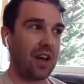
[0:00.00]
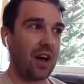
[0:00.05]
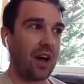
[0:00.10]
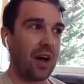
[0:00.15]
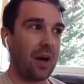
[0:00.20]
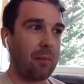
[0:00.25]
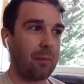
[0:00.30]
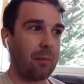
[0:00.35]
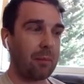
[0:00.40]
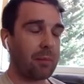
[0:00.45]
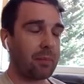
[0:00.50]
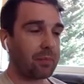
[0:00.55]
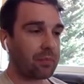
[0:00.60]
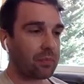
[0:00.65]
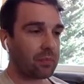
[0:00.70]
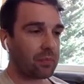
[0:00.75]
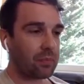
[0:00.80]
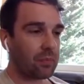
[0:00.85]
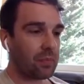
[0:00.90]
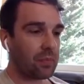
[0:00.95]
Um,
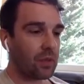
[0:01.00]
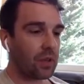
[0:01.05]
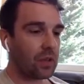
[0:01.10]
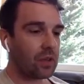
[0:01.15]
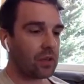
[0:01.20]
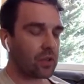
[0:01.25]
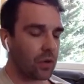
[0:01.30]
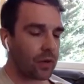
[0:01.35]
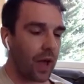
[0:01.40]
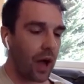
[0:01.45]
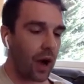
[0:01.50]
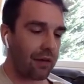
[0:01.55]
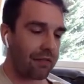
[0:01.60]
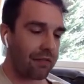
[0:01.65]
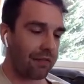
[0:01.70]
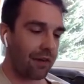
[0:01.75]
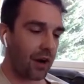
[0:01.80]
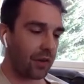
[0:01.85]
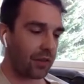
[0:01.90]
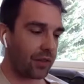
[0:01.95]
so yeah, I
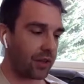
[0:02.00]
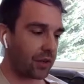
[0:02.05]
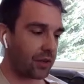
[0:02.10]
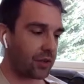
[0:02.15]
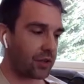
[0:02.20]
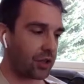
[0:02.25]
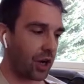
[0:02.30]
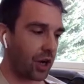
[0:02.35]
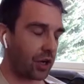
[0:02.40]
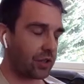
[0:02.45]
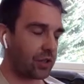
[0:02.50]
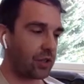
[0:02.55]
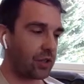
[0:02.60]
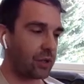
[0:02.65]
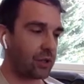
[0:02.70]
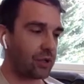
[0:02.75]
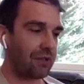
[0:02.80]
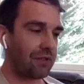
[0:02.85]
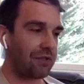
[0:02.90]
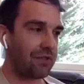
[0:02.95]
felt that Uncharted
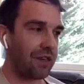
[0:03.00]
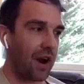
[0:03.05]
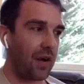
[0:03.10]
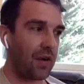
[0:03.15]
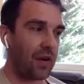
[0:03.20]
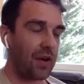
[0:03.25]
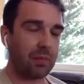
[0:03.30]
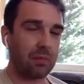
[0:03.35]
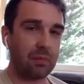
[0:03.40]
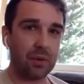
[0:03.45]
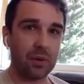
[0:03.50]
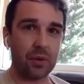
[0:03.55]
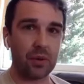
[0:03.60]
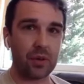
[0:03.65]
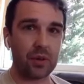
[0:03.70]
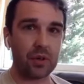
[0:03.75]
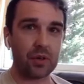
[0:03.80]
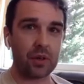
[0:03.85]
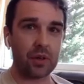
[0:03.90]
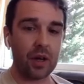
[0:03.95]
Two is a very
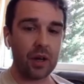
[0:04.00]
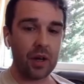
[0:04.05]
important